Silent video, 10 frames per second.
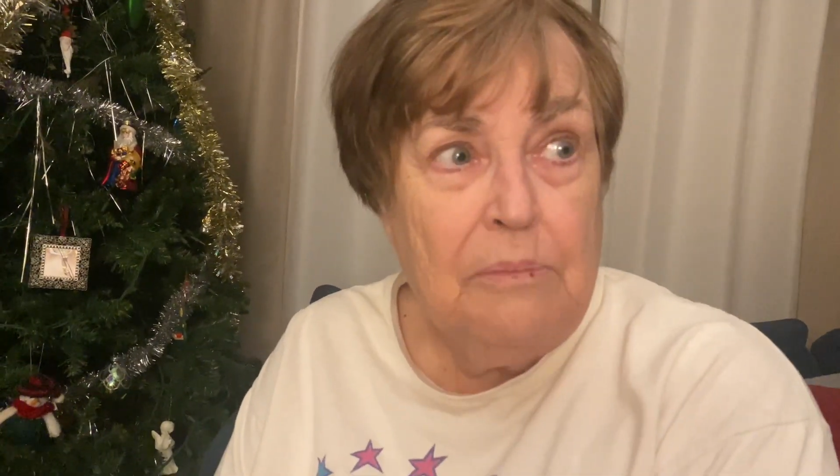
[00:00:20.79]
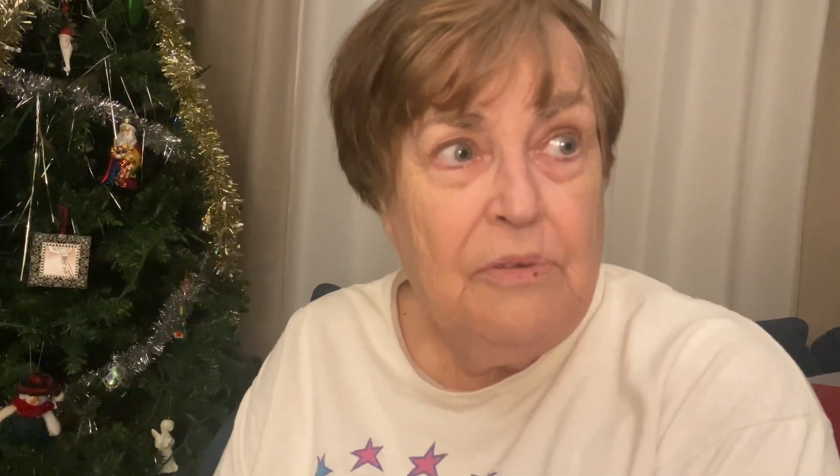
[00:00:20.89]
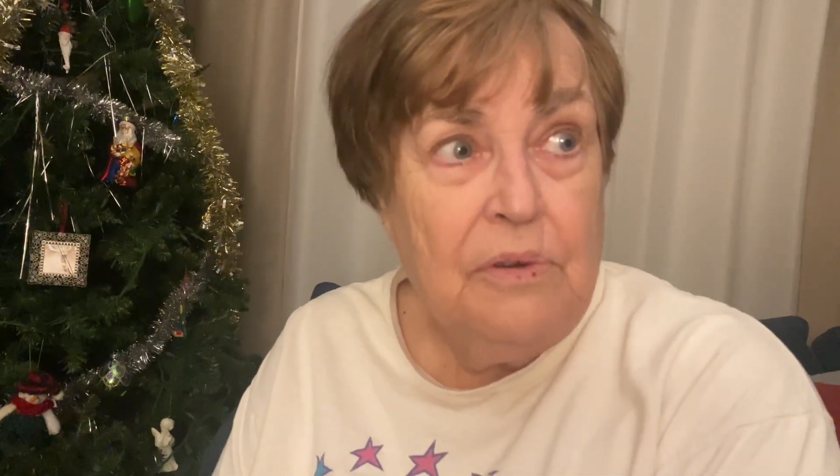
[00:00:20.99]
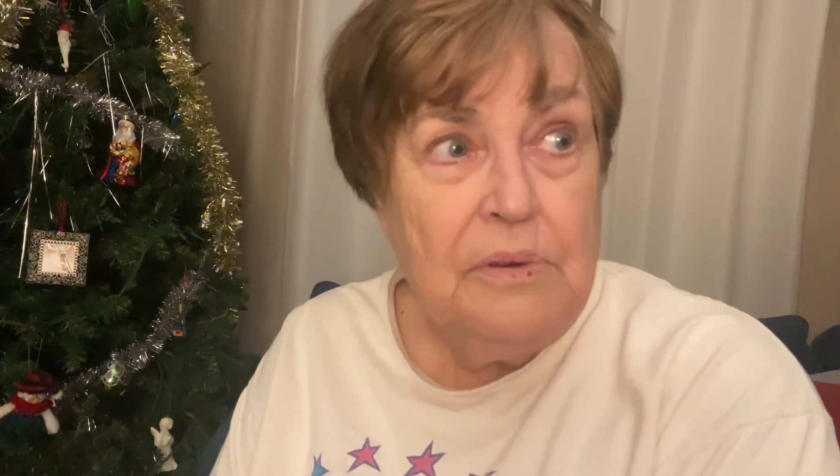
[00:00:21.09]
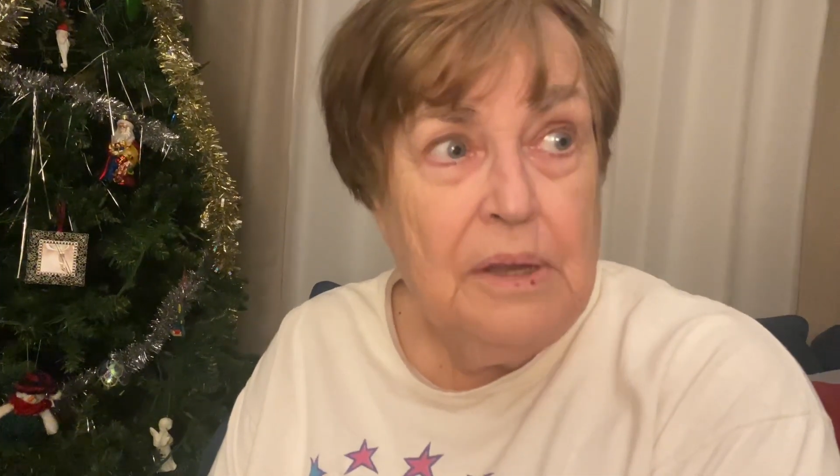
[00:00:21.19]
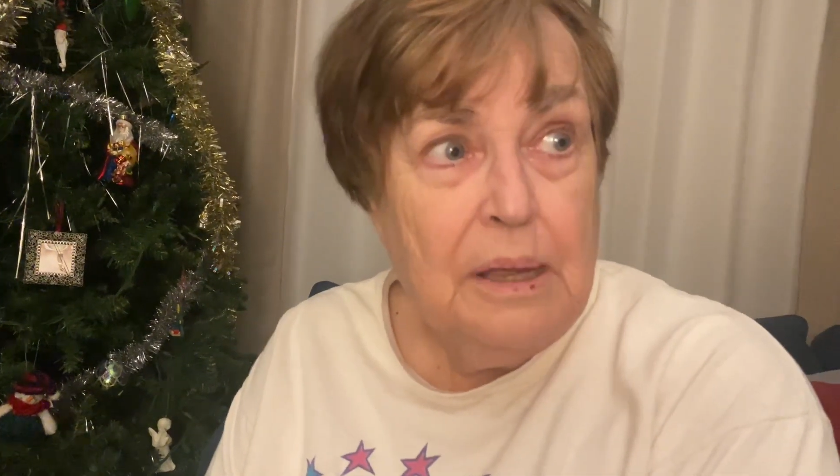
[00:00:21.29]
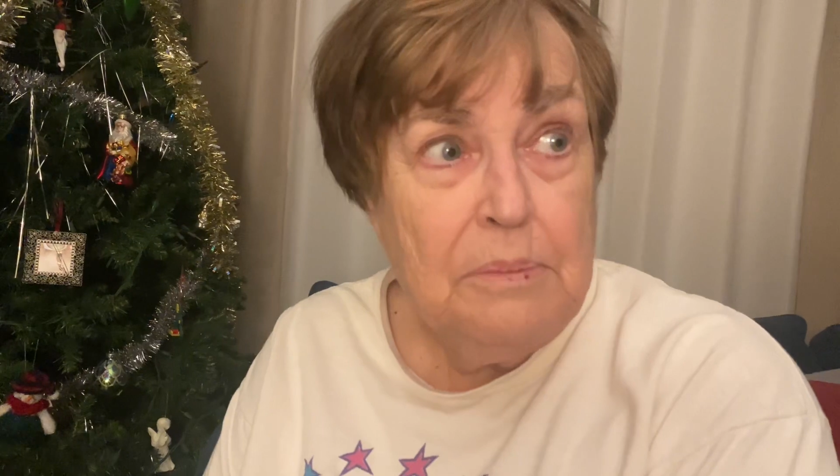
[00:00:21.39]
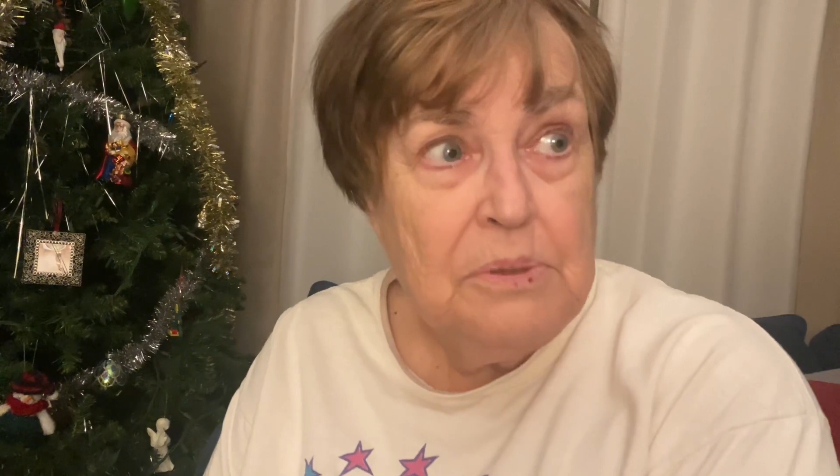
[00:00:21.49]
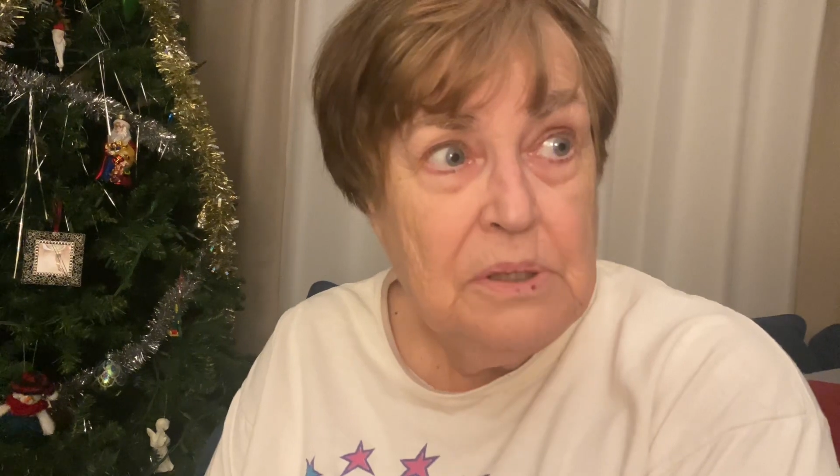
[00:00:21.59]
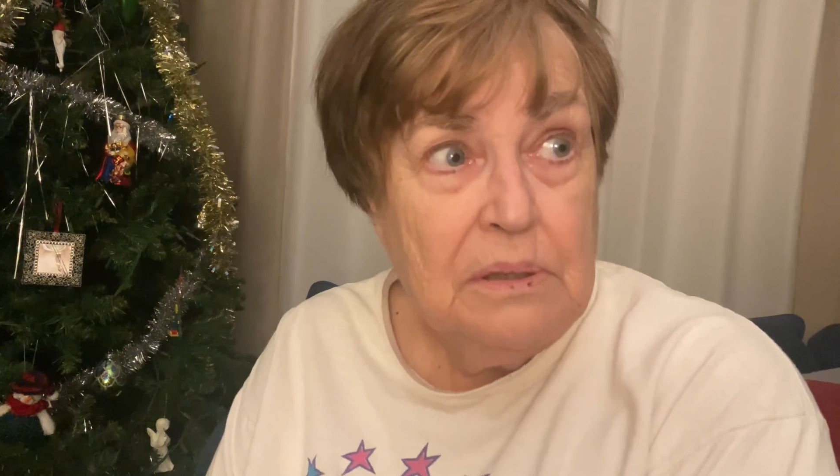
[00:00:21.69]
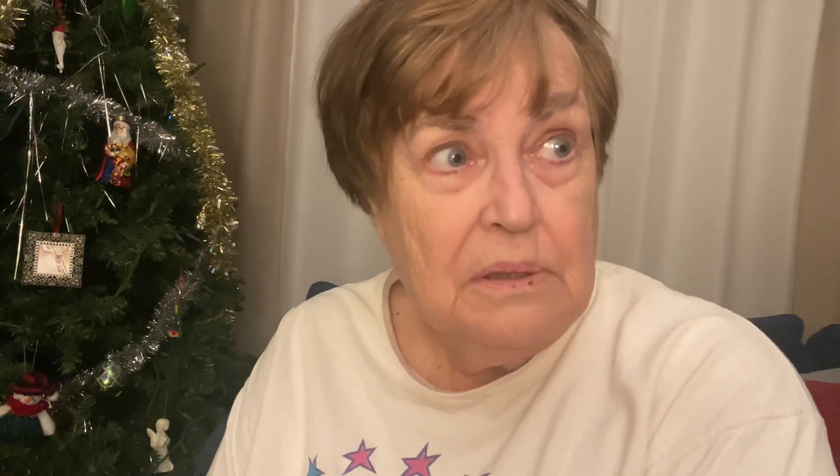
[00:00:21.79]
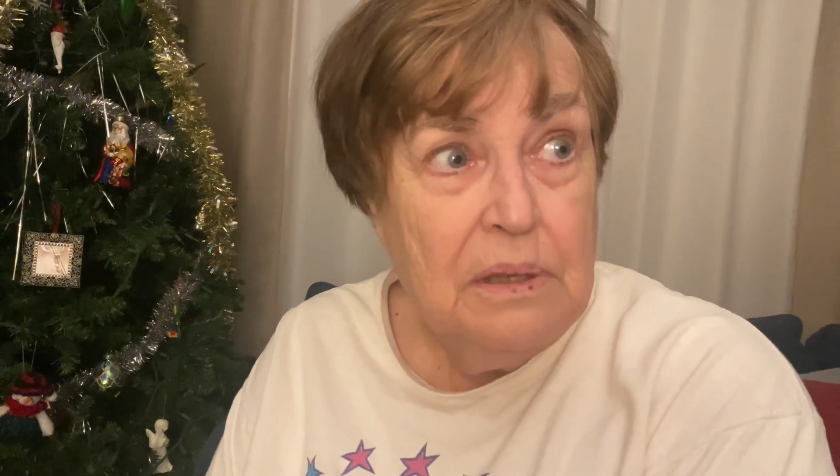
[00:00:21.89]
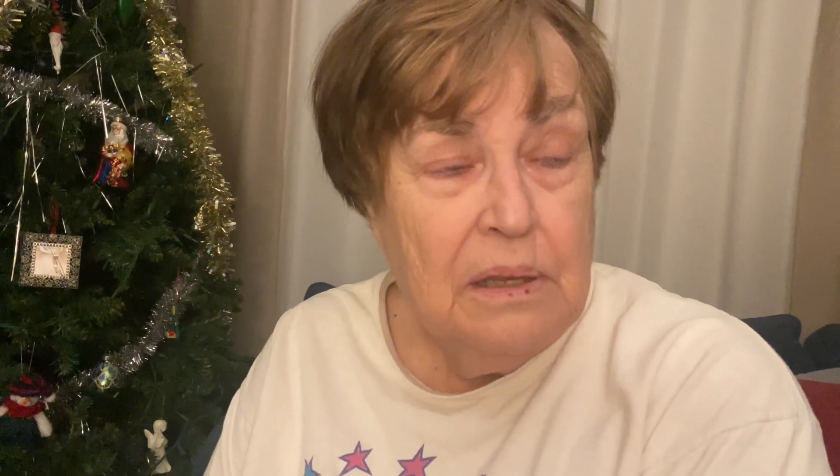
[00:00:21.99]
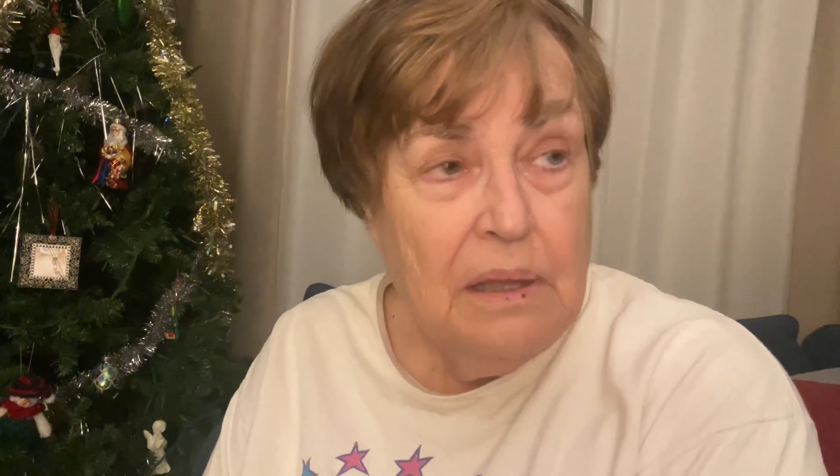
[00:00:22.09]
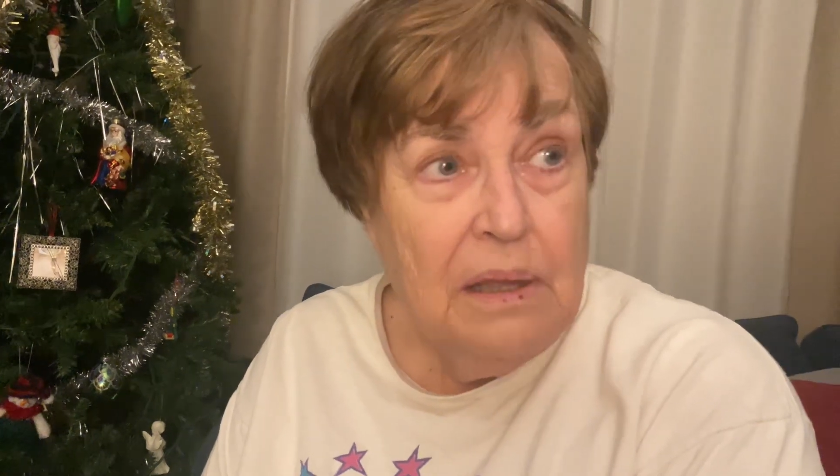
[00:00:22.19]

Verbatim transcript: for adoption. Mm -mm.